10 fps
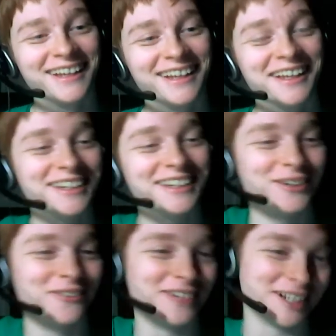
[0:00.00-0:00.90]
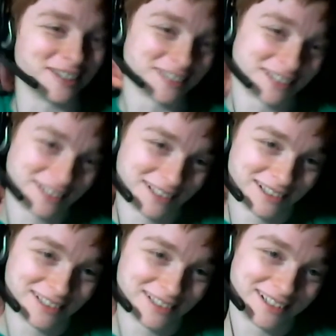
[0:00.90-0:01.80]
When you're
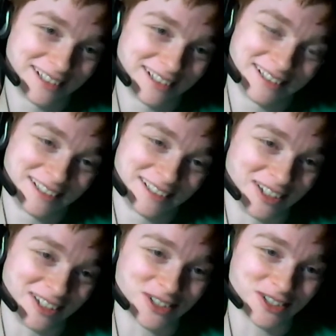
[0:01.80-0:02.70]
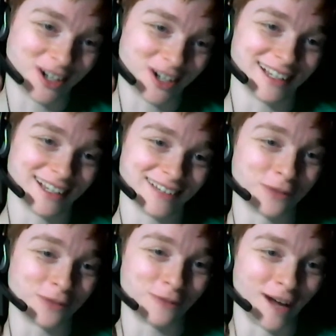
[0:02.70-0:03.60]
starting
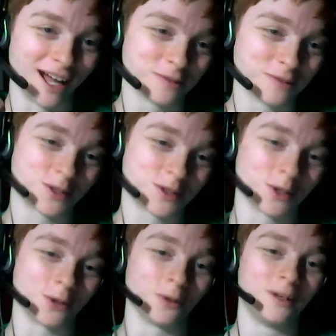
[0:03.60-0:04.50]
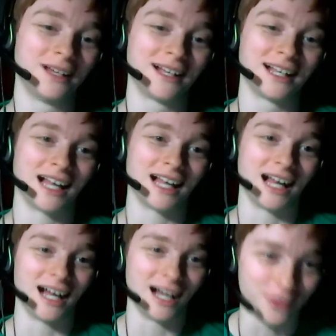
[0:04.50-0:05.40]
with 5. So
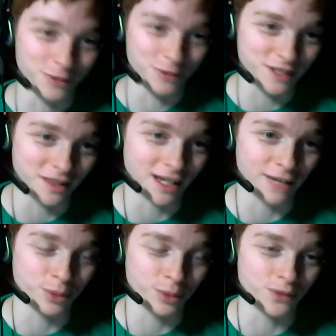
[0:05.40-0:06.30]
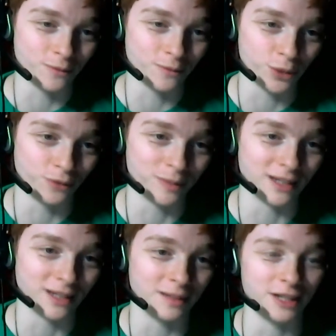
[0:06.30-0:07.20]
there was a lot of improvement
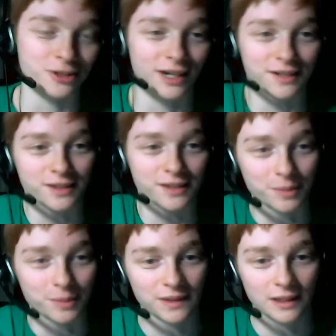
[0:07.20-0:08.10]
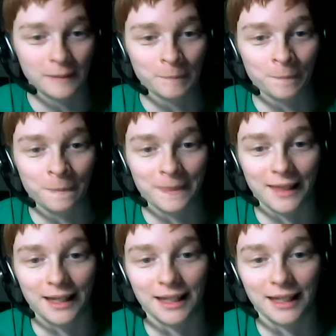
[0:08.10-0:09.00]
in my triceps.
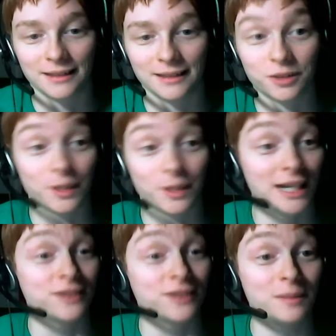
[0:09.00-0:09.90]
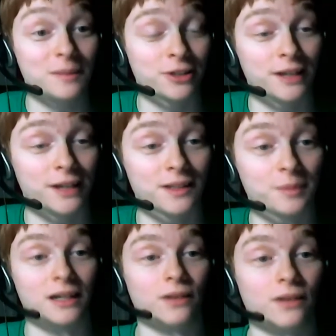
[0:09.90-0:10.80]
And you can actually see my triceps
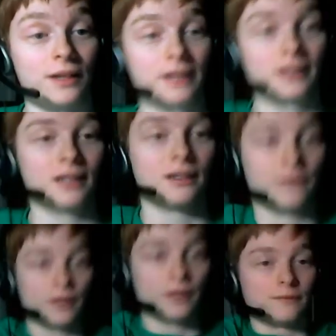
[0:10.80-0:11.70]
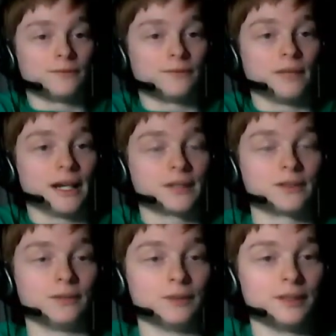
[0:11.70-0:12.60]
now. Like if I were to flex,
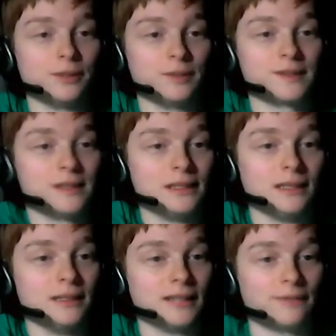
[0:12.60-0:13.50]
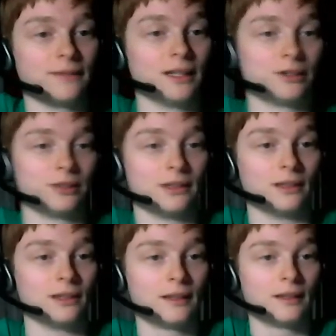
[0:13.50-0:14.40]
you would see definition
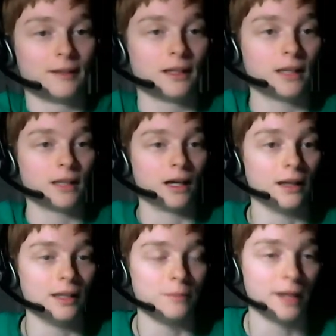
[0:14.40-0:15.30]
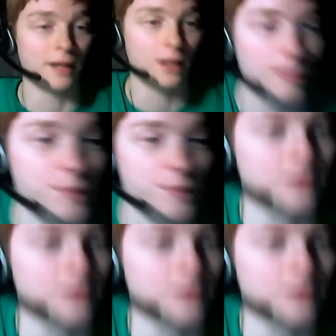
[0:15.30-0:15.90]
in my arms,